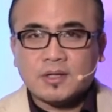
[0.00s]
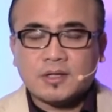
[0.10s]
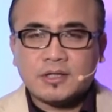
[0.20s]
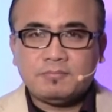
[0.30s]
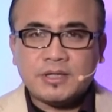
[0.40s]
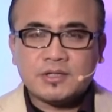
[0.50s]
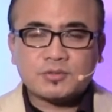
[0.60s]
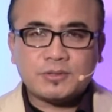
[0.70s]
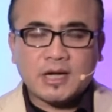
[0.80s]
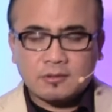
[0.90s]
It
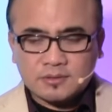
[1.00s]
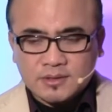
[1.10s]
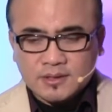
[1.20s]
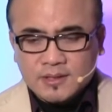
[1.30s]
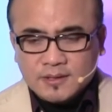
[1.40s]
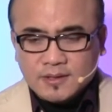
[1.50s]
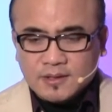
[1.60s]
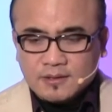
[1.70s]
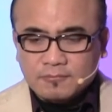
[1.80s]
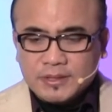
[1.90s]
means
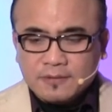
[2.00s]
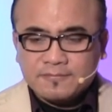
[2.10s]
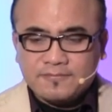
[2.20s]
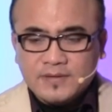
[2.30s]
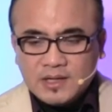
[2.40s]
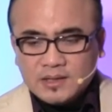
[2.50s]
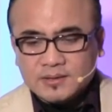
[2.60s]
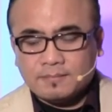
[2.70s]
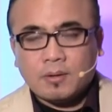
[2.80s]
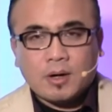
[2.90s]
without
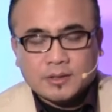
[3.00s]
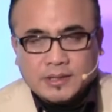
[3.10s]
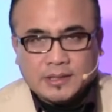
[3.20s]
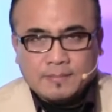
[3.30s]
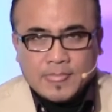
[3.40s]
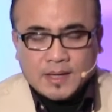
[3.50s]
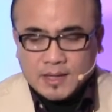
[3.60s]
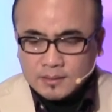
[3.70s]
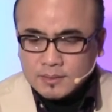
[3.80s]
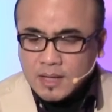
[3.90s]
feeling the body
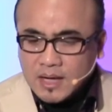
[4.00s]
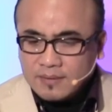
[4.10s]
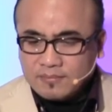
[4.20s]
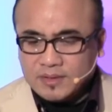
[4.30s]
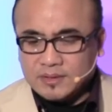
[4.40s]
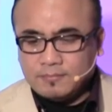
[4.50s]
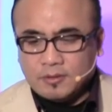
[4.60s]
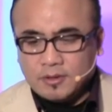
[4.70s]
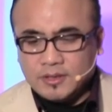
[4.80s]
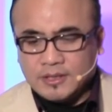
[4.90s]
and covering the
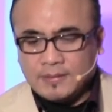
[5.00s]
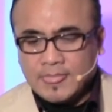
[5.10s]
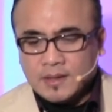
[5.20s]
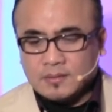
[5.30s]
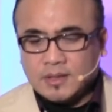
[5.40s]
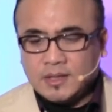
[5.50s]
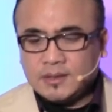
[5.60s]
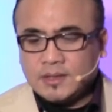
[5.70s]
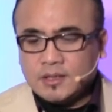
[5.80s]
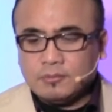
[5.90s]
body,
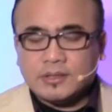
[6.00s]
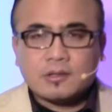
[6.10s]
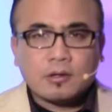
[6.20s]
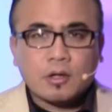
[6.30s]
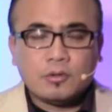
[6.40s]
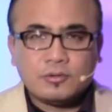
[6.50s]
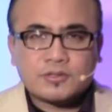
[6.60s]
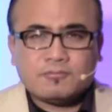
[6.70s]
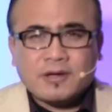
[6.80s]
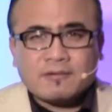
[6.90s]
right, with
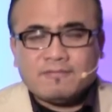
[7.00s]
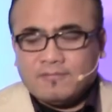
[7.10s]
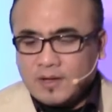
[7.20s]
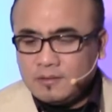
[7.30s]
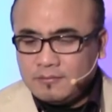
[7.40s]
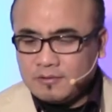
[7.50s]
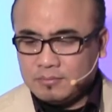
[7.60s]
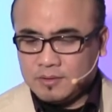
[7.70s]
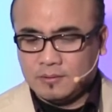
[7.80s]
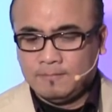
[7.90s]
clothes, we are
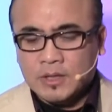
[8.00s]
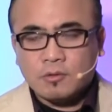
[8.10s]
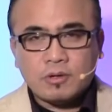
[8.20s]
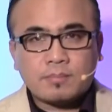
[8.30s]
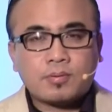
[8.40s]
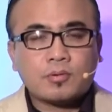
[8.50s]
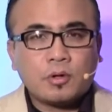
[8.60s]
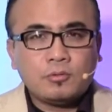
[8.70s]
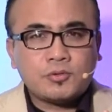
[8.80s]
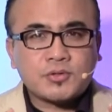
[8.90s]
vulnerable. We are
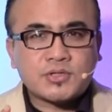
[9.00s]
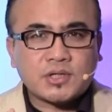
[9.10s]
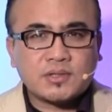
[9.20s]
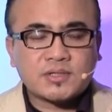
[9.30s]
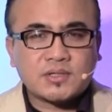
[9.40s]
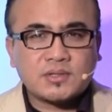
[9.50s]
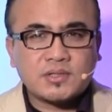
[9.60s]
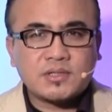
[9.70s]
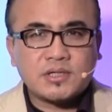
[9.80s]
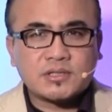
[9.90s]
prone to sickness and
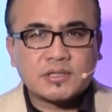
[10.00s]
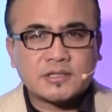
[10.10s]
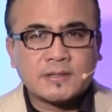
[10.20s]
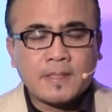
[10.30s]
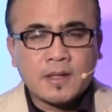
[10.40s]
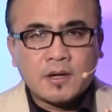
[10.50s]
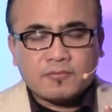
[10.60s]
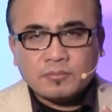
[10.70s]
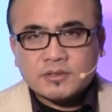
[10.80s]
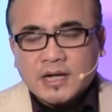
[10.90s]
diseases.
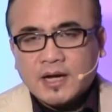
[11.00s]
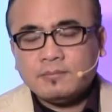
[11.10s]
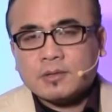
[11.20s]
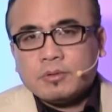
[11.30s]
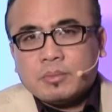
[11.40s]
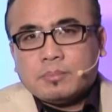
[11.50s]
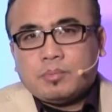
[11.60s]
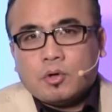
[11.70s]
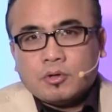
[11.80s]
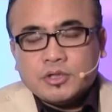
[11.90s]
From the time that we were
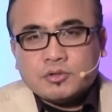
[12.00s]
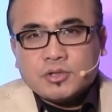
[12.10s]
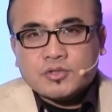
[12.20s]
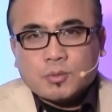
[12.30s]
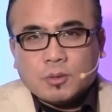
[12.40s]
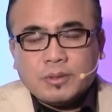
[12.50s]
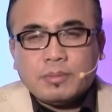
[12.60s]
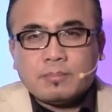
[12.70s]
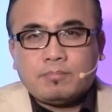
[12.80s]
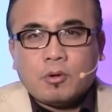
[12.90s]
born into this world, we
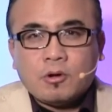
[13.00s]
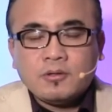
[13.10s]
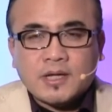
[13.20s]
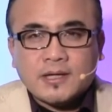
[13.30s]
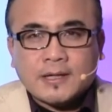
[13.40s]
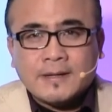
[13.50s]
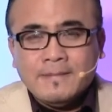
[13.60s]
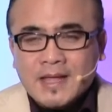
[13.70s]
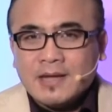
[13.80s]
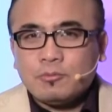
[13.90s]
were born naked
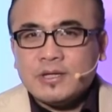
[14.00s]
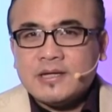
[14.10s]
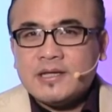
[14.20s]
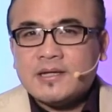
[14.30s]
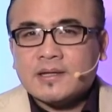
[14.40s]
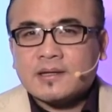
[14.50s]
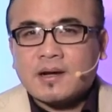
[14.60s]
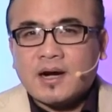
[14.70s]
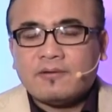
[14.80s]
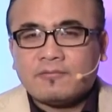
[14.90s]
and we needed a
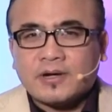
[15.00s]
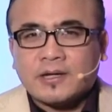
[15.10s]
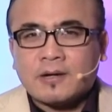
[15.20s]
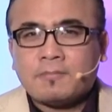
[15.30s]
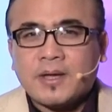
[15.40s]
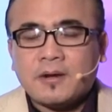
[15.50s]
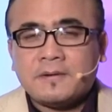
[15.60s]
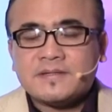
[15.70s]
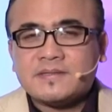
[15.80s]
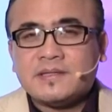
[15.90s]
covering. Our
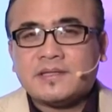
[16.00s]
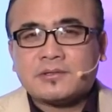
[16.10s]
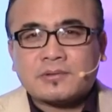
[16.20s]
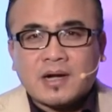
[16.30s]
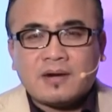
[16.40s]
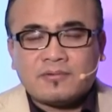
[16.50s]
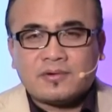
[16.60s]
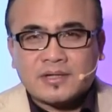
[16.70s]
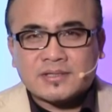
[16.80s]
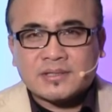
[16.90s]
parents needed to
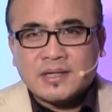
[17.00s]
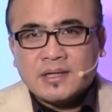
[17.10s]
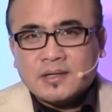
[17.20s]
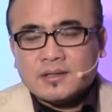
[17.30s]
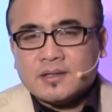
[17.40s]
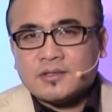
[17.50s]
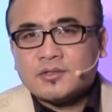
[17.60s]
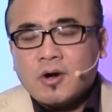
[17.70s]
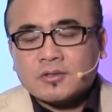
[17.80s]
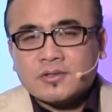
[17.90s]
cover us. The
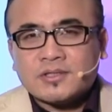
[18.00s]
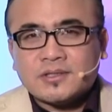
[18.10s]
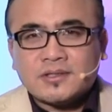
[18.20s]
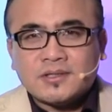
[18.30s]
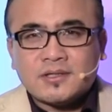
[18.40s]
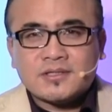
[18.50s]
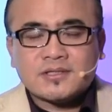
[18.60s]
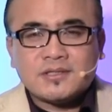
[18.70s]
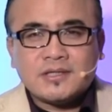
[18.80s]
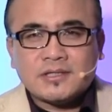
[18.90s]
doctors and the
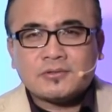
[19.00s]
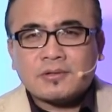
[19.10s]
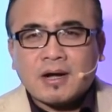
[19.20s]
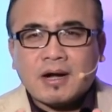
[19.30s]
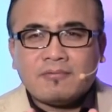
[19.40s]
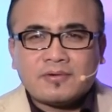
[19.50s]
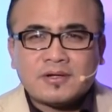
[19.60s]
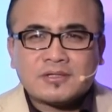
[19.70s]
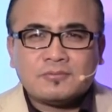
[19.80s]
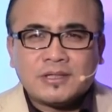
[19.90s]
nurses needed to
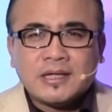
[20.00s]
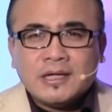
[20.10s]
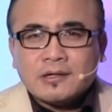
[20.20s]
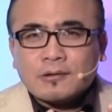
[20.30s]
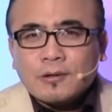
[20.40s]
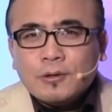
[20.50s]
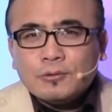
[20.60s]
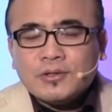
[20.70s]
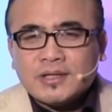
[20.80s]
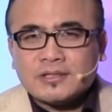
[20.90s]
cover us with
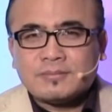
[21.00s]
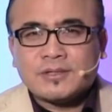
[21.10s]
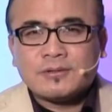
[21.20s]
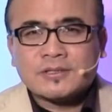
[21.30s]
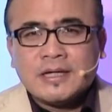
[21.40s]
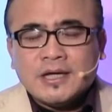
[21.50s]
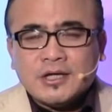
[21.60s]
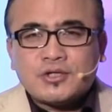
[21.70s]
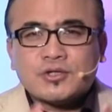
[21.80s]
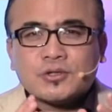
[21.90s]
clothing because
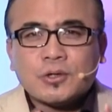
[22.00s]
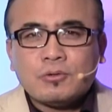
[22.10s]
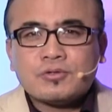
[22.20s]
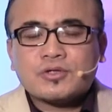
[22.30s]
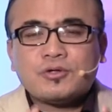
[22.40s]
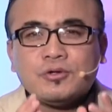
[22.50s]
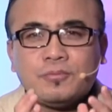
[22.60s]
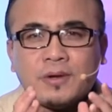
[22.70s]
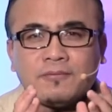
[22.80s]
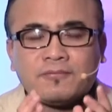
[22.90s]
it shows
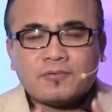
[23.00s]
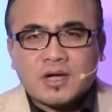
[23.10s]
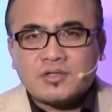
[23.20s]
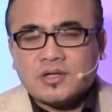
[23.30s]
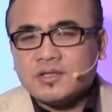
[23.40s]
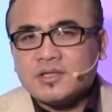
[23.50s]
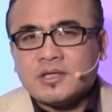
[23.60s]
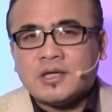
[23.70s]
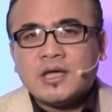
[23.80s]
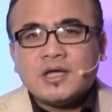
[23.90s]
human
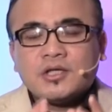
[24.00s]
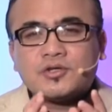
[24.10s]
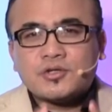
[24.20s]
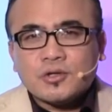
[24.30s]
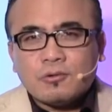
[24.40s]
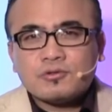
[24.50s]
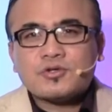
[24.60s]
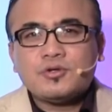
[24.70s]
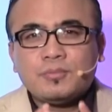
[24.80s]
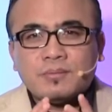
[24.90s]
fragility. It
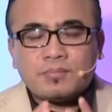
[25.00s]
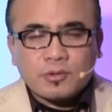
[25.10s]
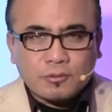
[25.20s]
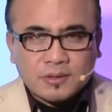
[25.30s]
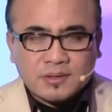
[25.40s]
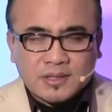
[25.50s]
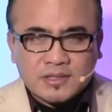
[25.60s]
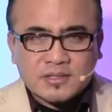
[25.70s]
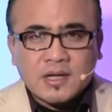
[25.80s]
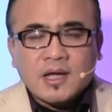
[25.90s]
shows human
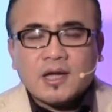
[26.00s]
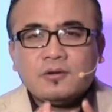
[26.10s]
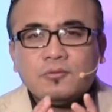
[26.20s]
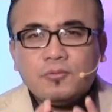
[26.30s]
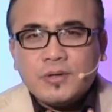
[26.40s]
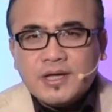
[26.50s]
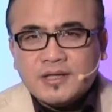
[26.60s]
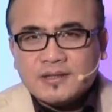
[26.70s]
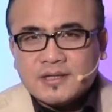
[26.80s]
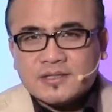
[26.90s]
brokenness and
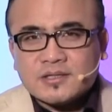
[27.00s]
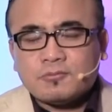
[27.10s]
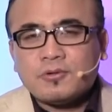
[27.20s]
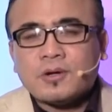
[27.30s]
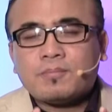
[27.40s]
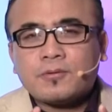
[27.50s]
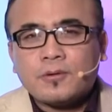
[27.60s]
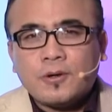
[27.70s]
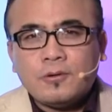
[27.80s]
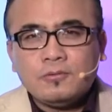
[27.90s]
weakness that we are
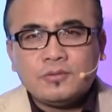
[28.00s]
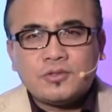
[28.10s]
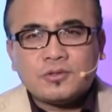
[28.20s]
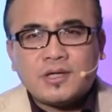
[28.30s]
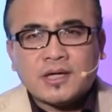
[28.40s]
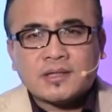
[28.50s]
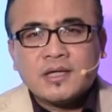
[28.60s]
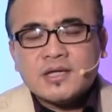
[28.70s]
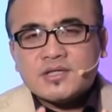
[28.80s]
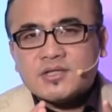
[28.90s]
prone to get
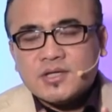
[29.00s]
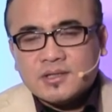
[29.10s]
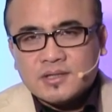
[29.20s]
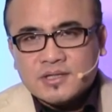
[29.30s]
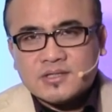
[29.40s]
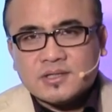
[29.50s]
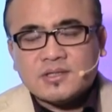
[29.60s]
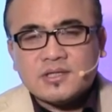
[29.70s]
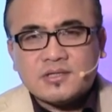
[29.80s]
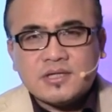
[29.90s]
sickness
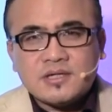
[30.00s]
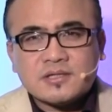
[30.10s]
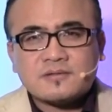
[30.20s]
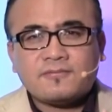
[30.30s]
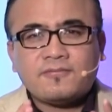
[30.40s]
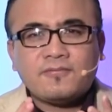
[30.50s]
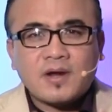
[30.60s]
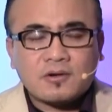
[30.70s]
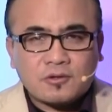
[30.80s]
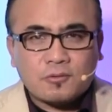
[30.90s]
and diseases
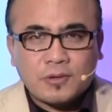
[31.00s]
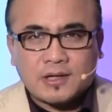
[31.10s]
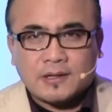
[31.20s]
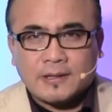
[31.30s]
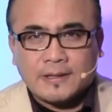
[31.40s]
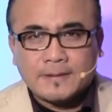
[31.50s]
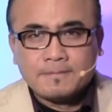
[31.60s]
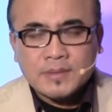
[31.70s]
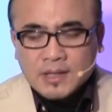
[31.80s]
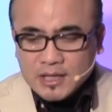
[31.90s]
very quickly.
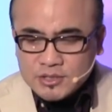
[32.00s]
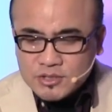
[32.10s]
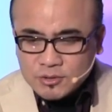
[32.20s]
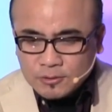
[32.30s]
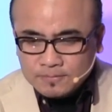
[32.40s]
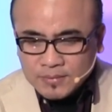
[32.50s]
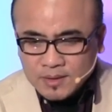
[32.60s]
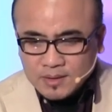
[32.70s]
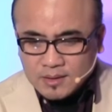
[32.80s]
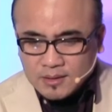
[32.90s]
And so
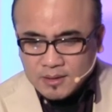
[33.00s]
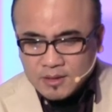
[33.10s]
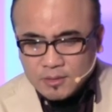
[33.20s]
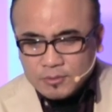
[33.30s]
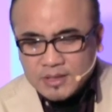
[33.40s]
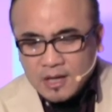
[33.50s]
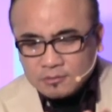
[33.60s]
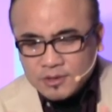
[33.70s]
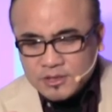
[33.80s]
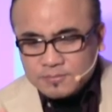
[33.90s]

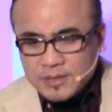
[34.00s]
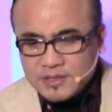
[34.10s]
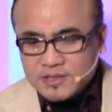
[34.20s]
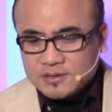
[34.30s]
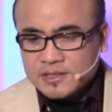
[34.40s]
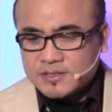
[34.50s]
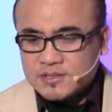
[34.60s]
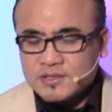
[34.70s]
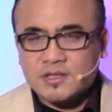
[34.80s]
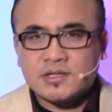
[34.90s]
without these basic
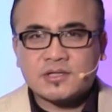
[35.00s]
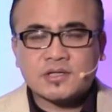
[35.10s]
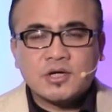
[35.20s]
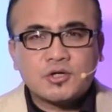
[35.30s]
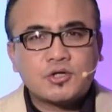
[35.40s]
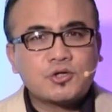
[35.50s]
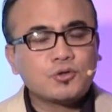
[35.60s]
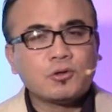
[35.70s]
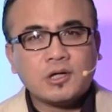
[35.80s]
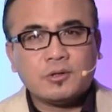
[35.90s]
necessities,
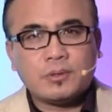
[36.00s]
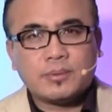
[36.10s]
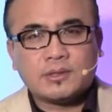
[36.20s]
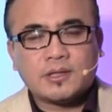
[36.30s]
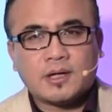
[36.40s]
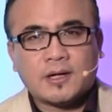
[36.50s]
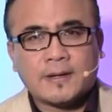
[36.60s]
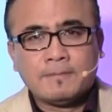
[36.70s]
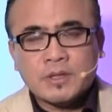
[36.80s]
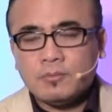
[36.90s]
surely we will
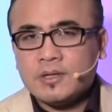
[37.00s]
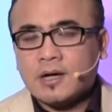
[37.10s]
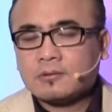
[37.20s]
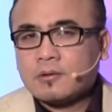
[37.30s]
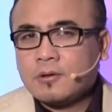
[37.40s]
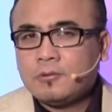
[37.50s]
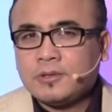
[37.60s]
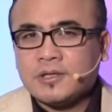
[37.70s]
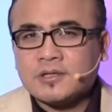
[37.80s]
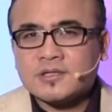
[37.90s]
die. Without
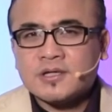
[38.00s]
clothing,